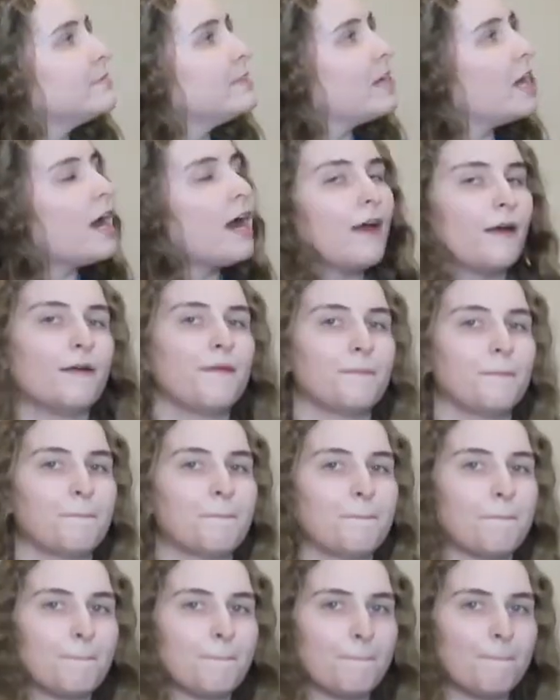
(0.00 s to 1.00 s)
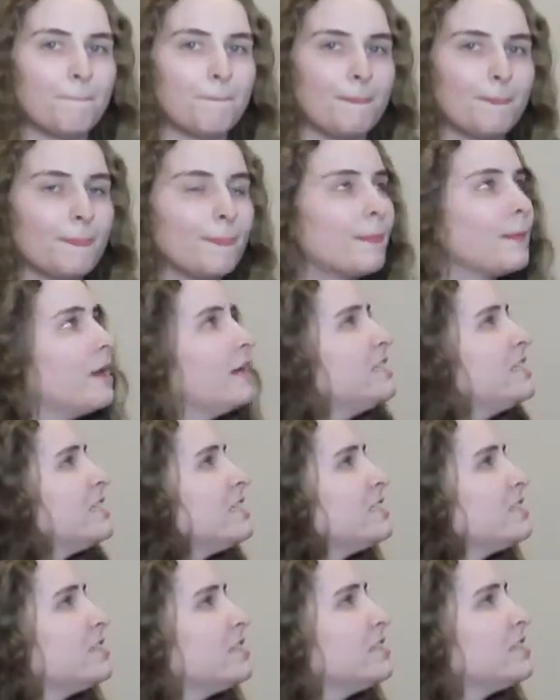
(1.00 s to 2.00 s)
Yeah. It doesn't,
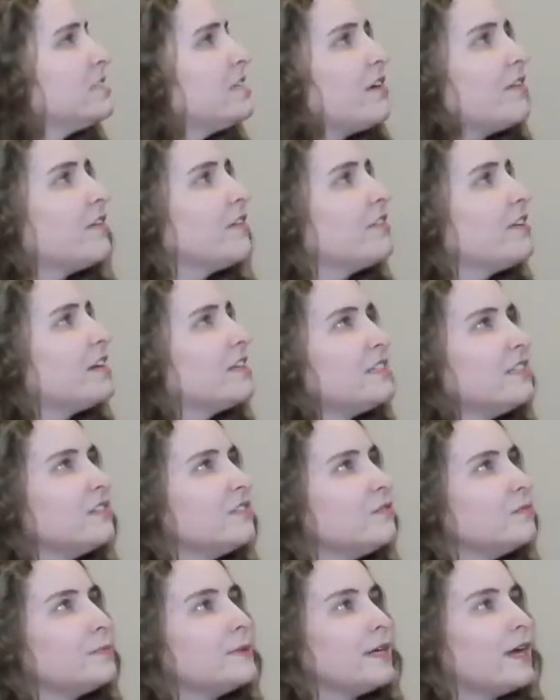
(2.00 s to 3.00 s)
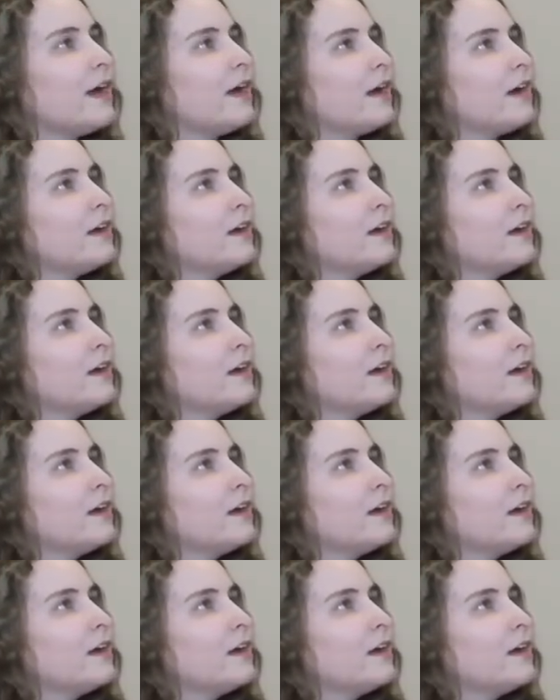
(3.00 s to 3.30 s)
it's not reflective, but yeah.